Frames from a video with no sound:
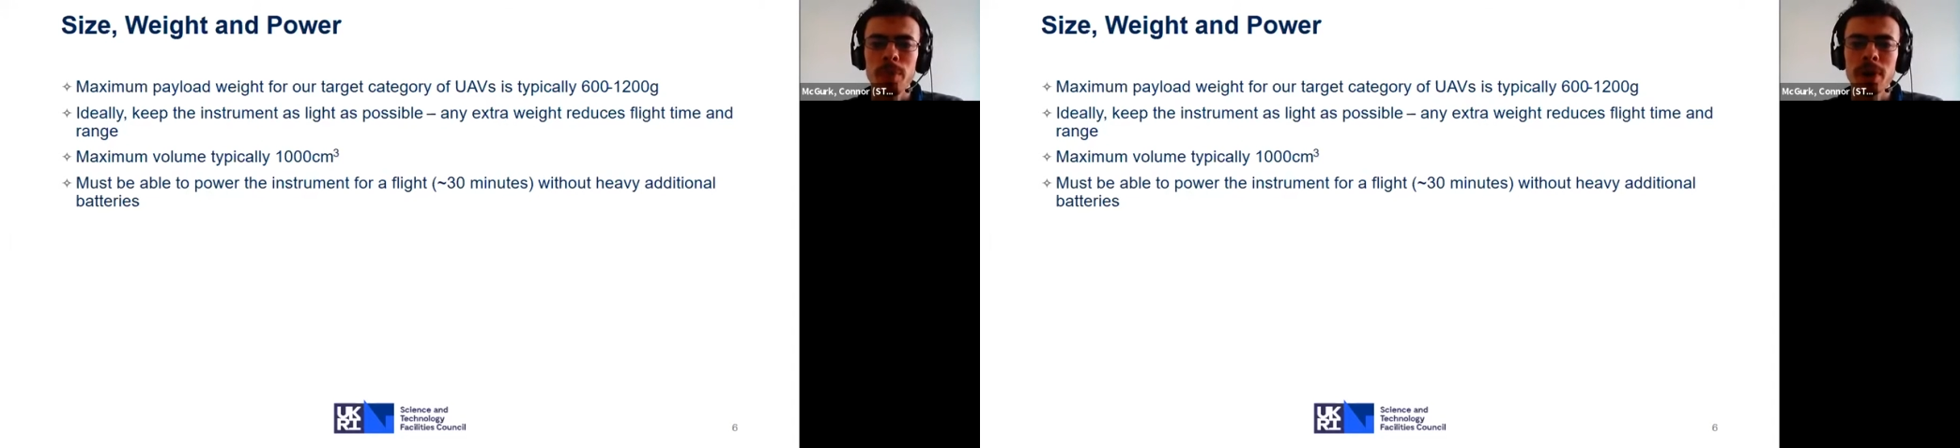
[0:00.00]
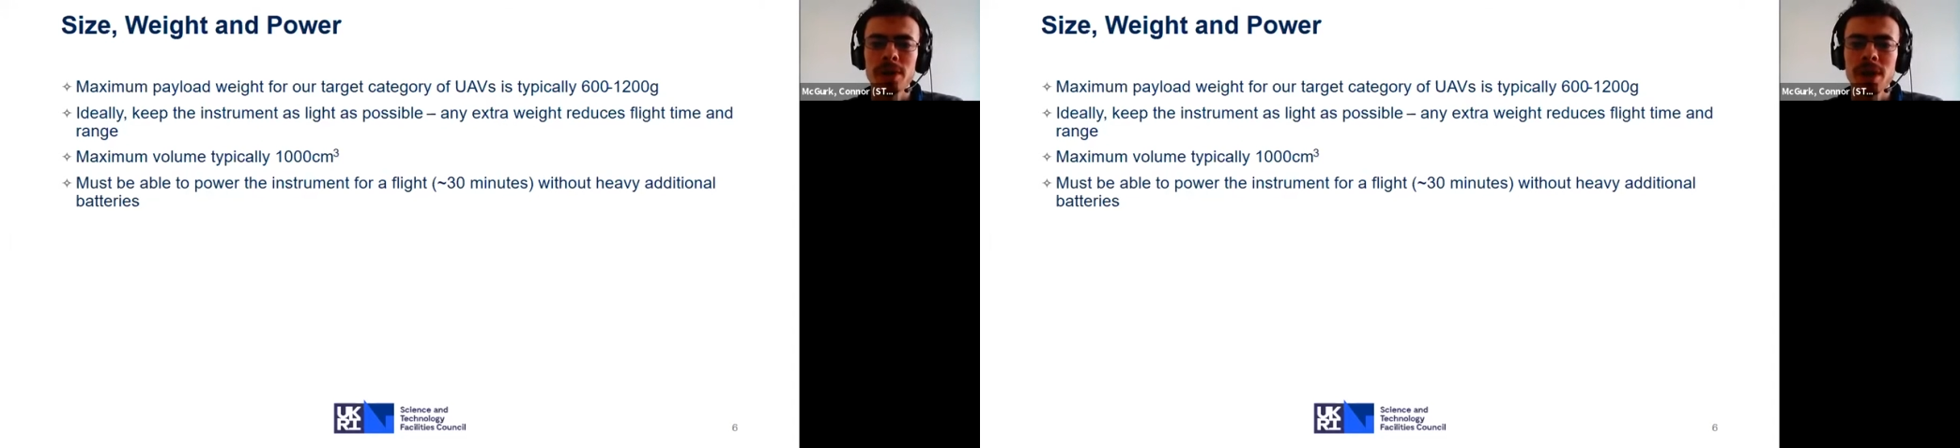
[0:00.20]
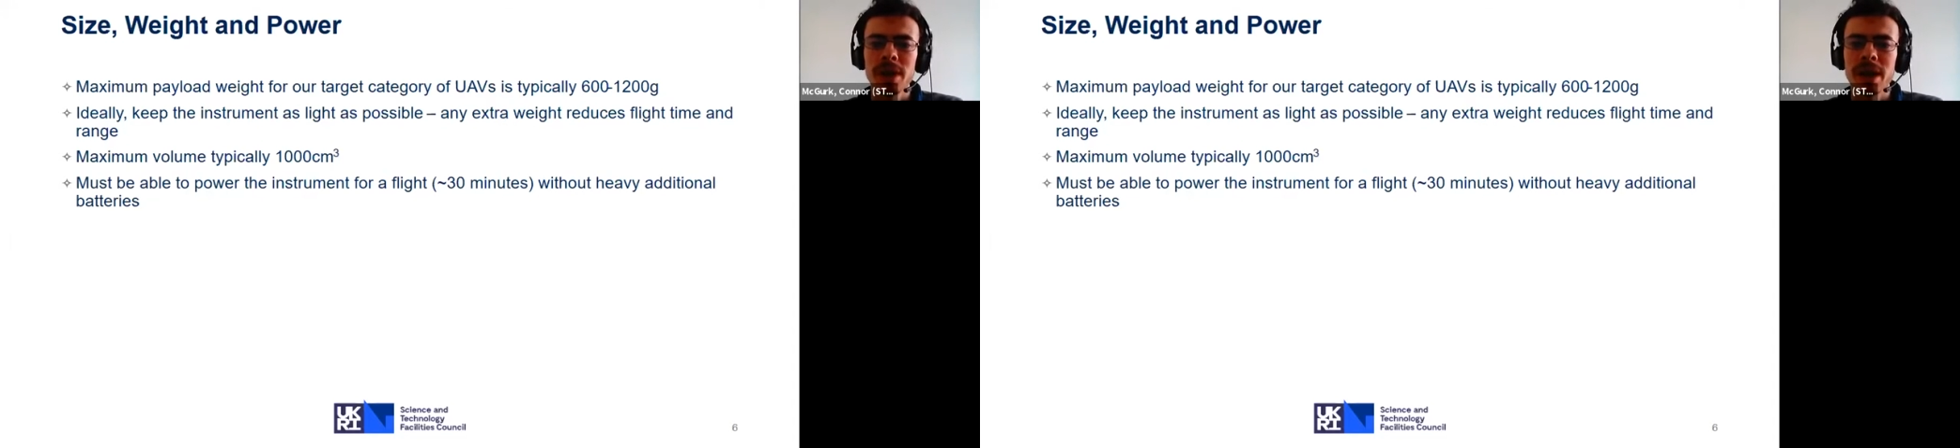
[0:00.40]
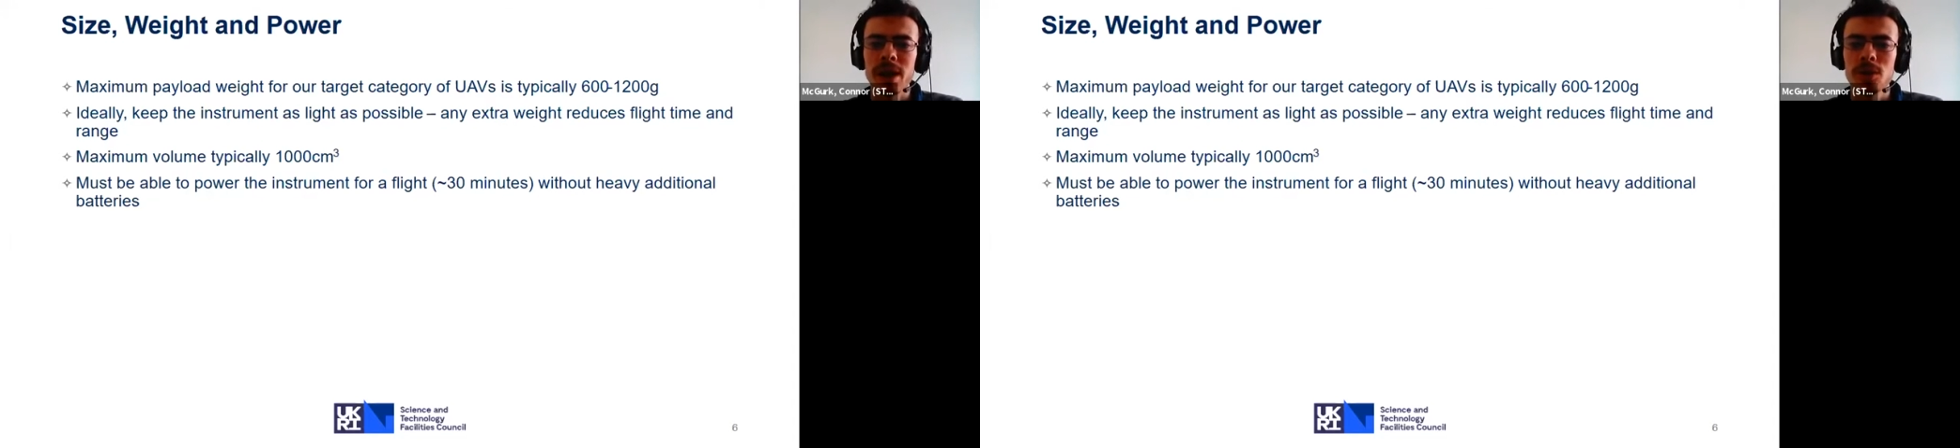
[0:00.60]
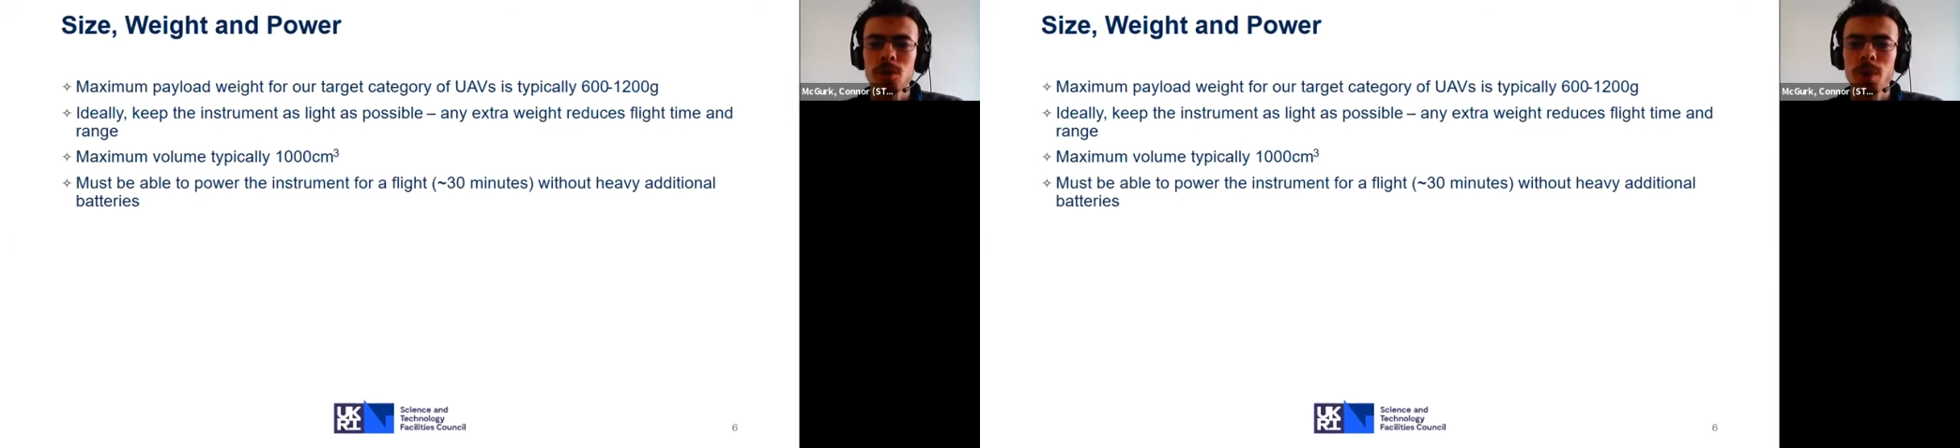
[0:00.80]
because any
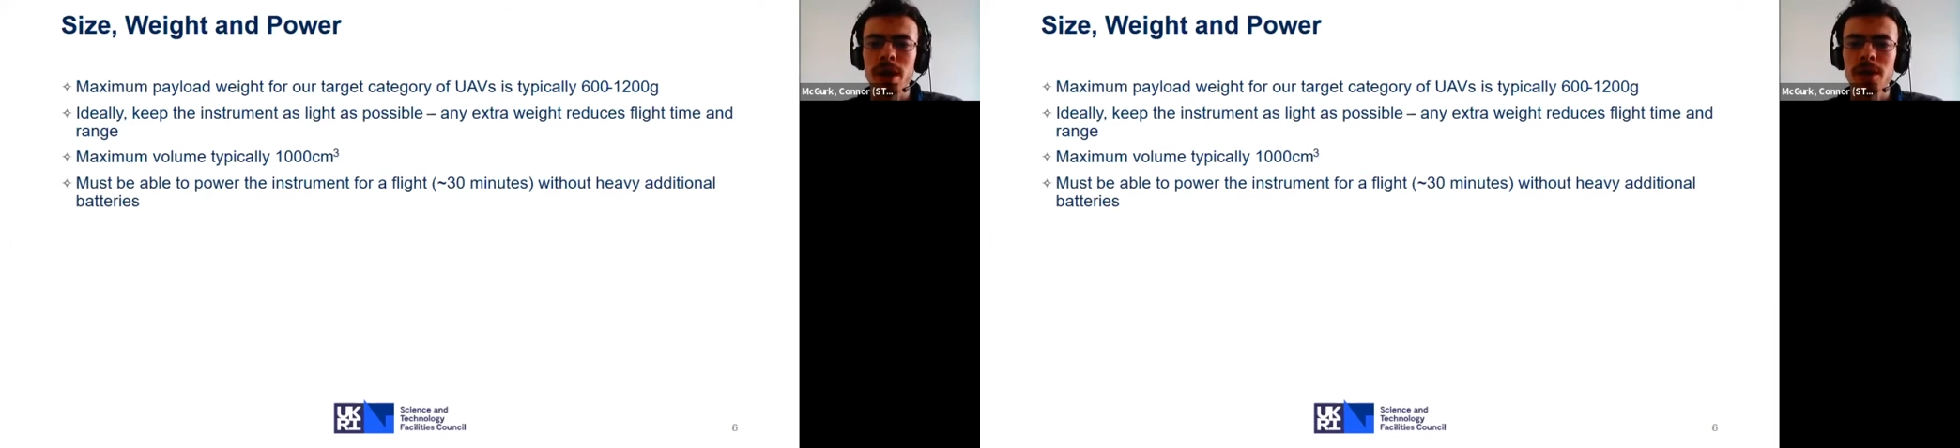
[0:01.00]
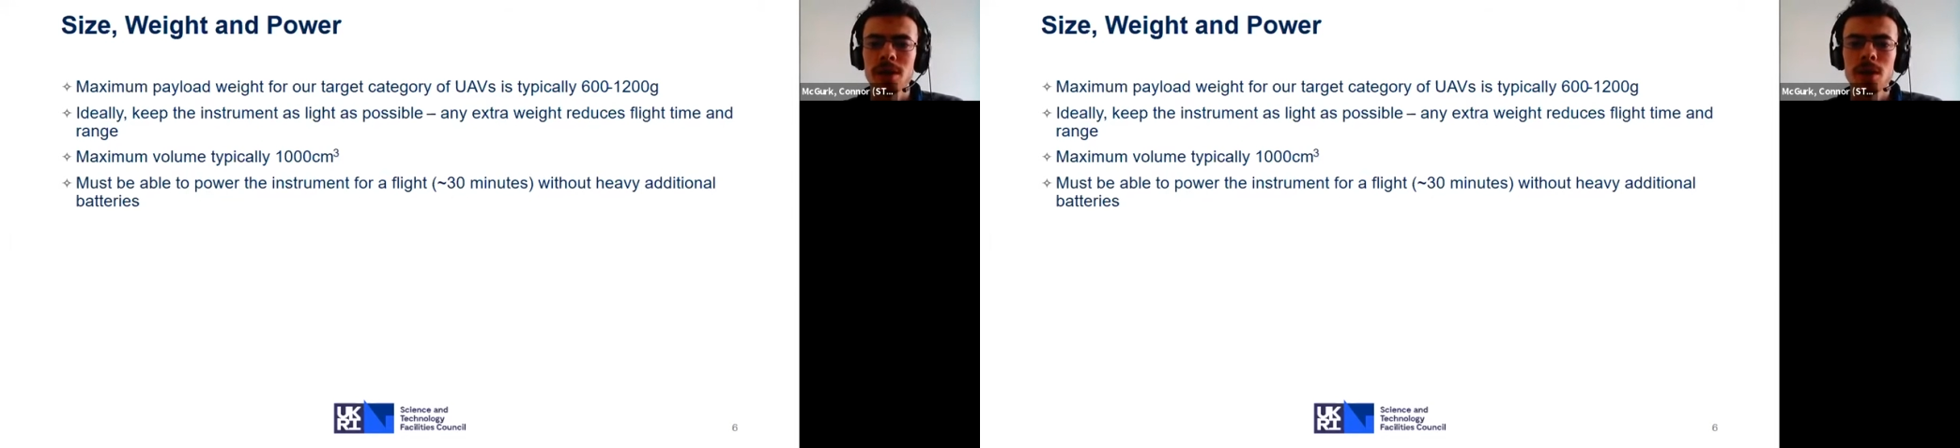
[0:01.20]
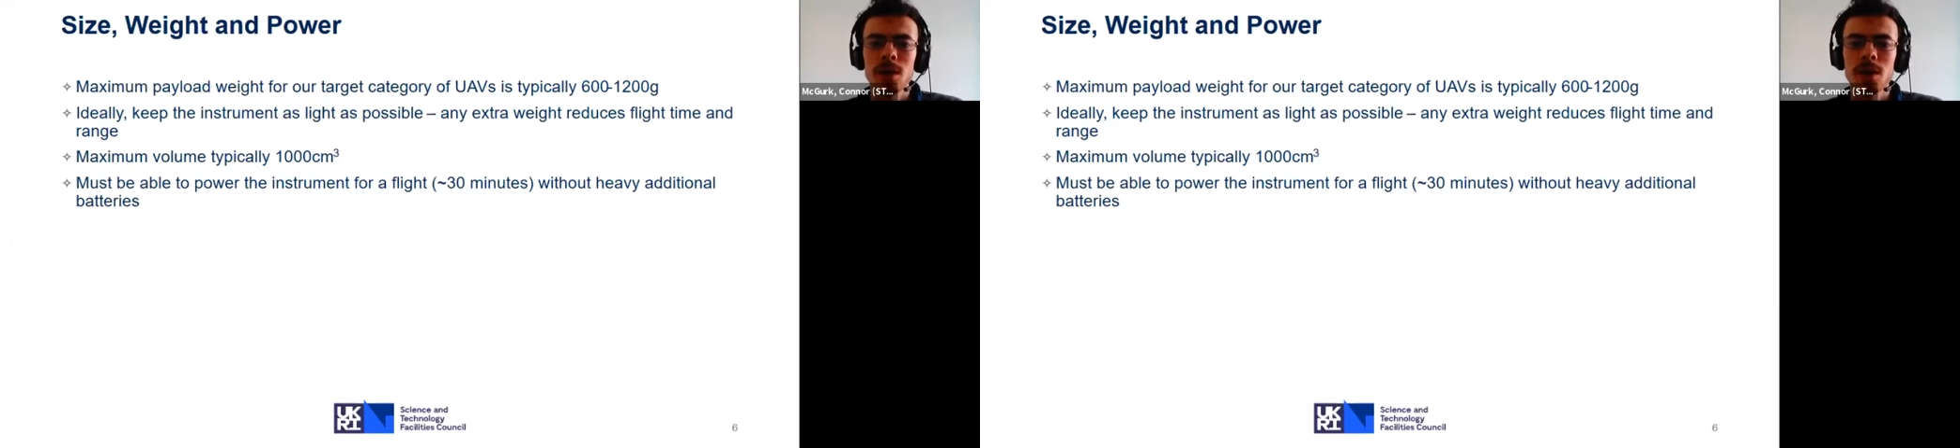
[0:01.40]
extra weight